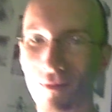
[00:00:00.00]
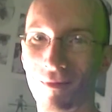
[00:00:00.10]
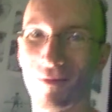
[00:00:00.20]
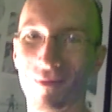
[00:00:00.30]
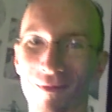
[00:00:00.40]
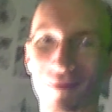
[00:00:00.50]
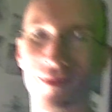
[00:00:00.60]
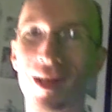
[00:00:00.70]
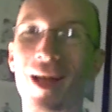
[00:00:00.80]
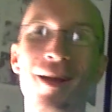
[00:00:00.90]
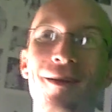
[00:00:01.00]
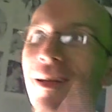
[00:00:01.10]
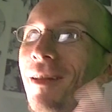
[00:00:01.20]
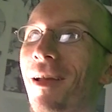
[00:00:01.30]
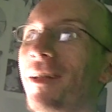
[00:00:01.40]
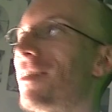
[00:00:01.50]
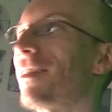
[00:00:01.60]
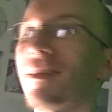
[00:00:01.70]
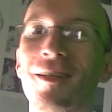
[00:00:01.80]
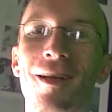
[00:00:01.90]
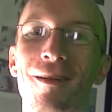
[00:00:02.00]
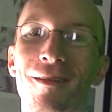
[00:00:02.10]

up my green screen. I need lights like this now.